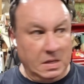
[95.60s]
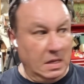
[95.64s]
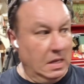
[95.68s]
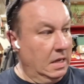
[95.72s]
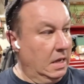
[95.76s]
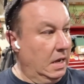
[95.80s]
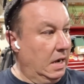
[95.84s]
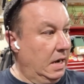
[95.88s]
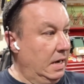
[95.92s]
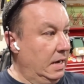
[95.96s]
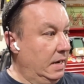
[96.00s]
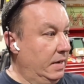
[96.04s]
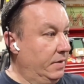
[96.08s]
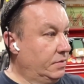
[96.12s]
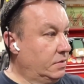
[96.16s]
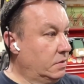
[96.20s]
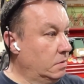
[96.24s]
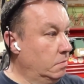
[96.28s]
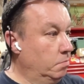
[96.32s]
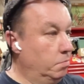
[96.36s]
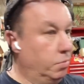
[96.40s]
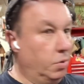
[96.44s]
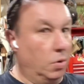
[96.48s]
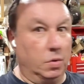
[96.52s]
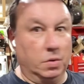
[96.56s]
I have some
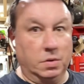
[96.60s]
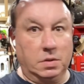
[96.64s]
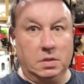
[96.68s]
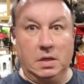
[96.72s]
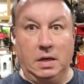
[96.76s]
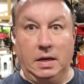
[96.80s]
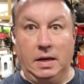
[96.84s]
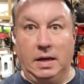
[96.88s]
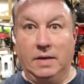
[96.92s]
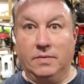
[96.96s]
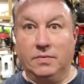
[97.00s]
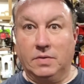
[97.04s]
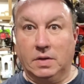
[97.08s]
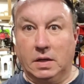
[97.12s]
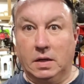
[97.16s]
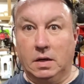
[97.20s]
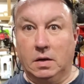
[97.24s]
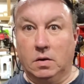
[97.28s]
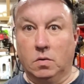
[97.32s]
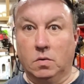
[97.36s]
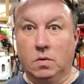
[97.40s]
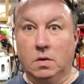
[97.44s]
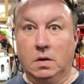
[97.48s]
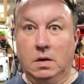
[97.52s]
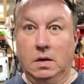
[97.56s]
bolts that I have to get
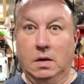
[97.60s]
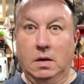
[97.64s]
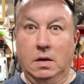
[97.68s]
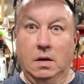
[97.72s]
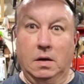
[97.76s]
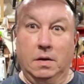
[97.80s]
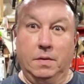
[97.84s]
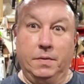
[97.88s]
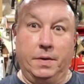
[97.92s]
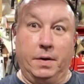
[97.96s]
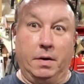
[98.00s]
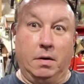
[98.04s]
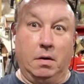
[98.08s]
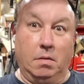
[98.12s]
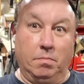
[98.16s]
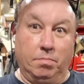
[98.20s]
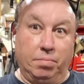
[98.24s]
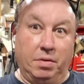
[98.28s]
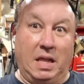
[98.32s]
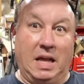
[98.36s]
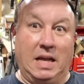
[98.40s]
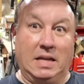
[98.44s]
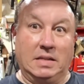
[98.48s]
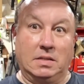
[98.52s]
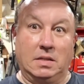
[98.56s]
out that are on
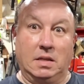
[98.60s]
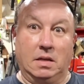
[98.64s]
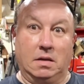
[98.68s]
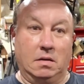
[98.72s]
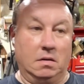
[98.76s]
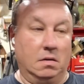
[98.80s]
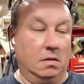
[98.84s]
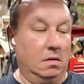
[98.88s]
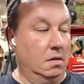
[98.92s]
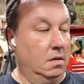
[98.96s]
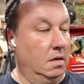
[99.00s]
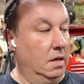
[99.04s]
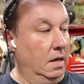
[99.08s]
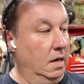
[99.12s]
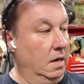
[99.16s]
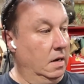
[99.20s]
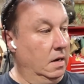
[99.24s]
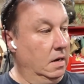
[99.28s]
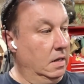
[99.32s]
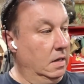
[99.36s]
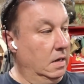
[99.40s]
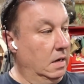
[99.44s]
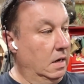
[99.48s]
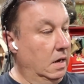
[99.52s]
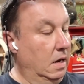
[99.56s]
plastic,
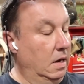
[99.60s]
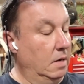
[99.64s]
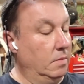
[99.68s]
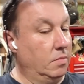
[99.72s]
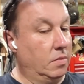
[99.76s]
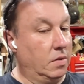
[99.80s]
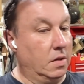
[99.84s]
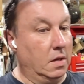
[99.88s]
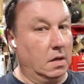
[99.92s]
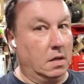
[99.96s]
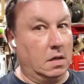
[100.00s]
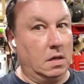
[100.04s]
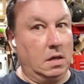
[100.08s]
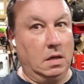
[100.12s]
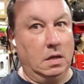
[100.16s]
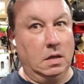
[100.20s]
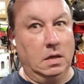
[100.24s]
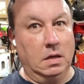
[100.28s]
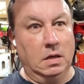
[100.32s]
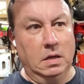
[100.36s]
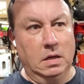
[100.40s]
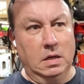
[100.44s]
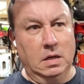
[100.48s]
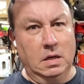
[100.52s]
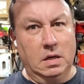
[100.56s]
and I'm thinking
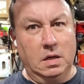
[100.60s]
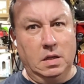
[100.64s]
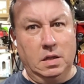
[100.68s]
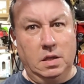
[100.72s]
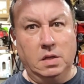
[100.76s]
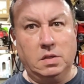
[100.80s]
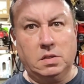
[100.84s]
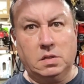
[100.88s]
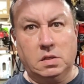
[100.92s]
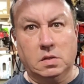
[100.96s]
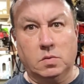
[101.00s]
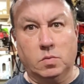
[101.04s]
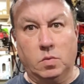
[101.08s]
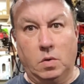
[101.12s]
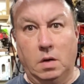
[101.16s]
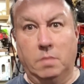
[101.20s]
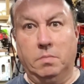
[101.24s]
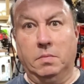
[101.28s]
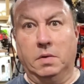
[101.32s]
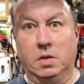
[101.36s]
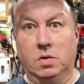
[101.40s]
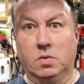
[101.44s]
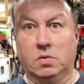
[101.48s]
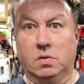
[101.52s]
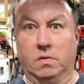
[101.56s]
this is what I'm
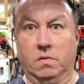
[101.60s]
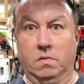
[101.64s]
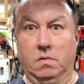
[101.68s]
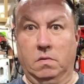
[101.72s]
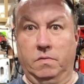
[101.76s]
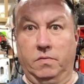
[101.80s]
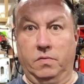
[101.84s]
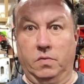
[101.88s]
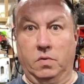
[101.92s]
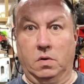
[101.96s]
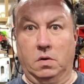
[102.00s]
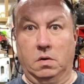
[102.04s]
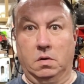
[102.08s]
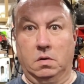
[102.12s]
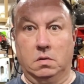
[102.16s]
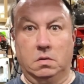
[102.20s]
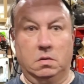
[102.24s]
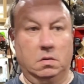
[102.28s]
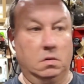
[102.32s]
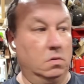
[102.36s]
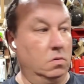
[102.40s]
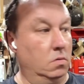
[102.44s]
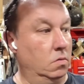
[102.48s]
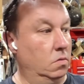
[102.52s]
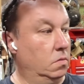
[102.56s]
going to use it for,
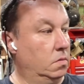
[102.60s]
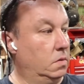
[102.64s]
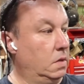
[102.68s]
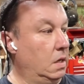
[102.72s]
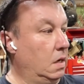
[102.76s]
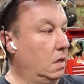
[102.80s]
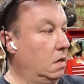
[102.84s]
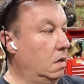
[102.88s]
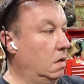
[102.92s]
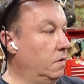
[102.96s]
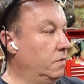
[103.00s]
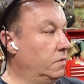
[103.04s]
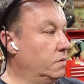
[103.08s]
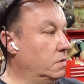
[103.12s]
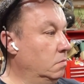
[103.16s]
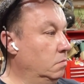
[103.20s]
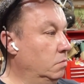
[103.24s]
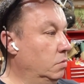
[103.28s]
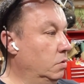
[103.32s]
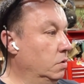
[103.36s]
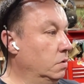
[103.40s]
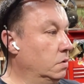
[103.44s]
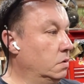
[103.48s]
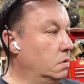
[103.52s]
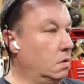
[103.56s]
to take off some
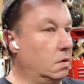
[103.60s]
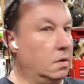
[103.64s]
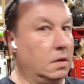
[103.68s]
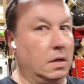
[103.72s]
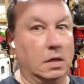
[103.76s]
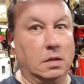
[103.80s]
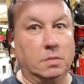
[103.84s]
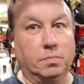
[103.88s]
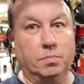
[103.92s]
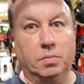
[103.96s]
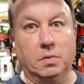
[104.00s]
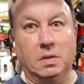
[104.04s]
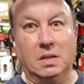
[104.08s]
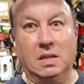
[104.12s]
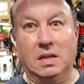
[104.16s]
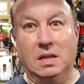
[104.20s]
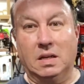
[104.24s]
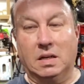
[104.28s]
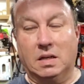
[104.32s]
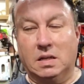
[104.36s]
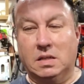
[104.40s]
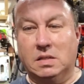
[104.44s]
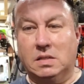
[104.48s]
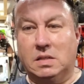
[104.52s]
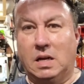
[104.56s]
bolts that are attached,
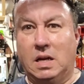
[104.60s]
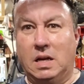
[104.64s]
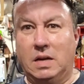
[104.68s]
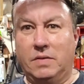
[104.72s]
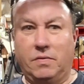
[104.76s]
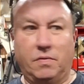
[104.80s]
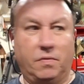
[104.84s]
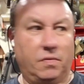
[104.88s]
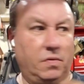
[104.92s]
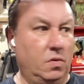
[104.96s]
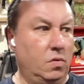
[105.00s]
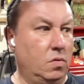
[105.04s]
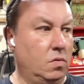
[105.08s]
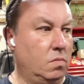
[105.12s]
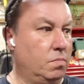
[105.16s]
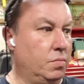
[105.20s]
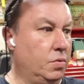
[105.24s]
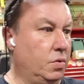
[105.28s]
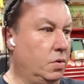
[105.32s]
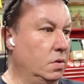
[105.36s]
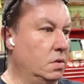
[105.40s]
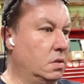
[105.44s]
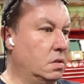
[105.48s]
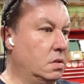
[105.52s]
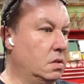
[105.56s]
because I have a few
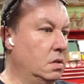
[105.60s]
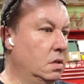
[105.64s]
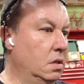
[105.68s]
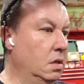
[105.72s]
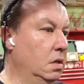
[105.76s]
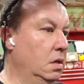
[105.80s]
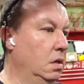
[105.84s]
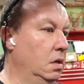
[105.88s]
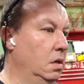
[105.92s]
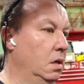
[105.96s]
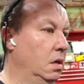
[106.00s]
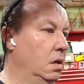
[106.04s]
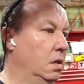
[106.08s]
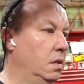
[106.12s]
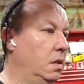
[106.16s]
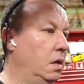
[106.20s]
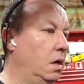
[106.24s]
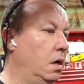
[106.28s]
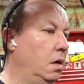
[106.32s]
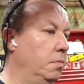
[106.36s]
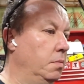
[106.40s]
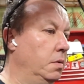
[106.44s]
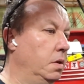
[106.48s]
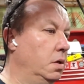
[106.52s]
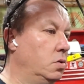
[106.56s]
bolts that
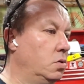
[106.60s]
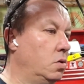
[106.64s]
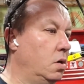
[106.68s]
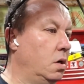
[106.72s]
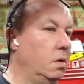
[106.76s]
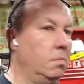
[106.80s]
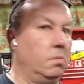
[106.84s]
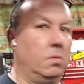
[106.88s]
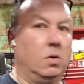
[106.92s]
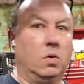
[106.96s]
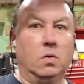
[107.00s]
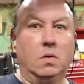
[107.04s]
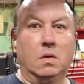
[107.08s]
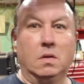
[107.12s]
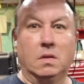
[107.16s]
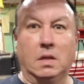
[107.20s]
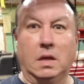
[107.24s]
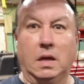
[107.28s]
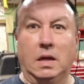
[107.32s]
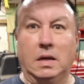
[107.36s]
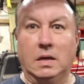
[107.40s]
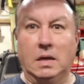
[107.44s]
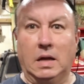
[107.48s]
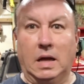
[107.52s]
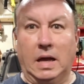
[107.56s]
I'm going to try them out
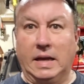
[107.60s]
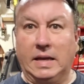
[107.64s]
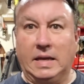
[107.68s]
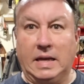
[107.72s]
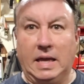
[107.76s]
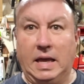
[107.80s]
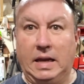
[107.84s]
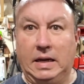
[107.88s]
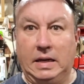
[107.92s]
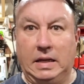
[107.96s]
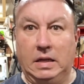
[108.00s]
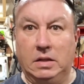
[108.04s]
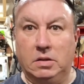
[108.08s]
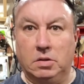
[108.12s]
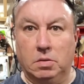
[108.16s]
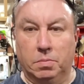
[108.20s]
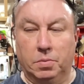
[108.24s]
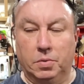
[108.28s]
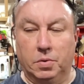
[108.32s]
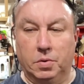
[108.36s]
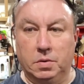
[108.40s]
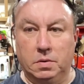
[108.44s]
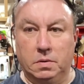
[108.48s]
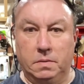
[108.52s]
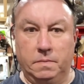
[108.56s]
that I can't heat the
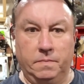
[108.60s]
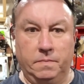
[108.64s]
bolt.